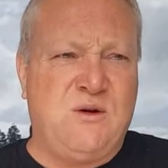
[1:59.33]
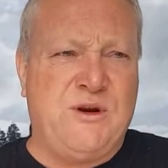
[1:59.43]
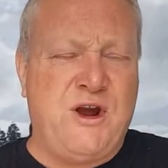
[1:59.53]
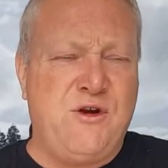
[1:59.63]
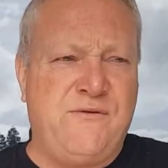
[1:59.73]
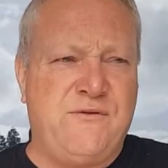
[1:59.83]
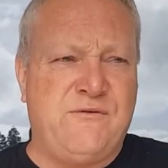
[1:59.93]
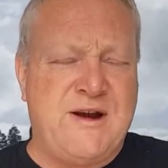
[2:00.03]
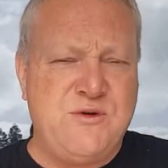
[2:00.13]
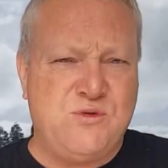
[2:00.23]
We don't often
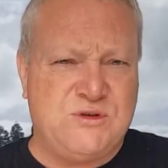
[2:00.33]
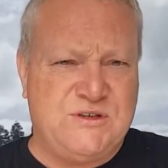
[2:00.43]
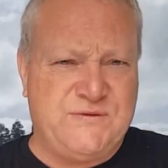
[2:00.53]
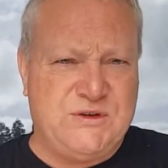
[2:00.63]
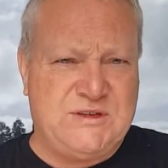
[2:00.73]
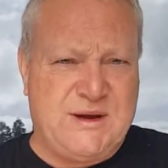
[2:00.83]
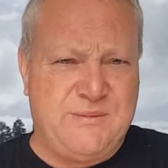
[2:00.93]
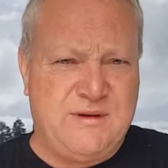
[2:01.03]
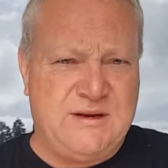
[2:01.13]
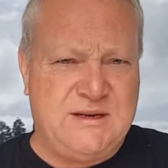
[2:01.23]
run horses first up
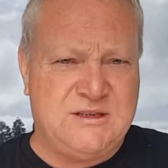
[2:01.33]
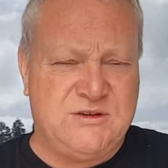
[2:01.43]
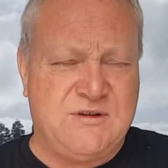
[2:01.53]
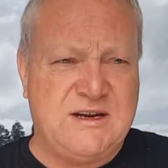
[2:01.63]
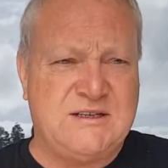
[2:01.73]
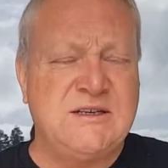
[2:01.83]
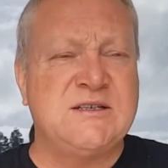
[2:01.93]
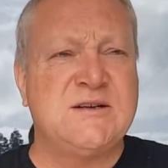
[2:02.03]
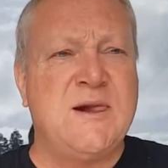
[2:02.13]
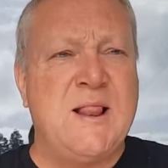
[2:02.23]
in listed races,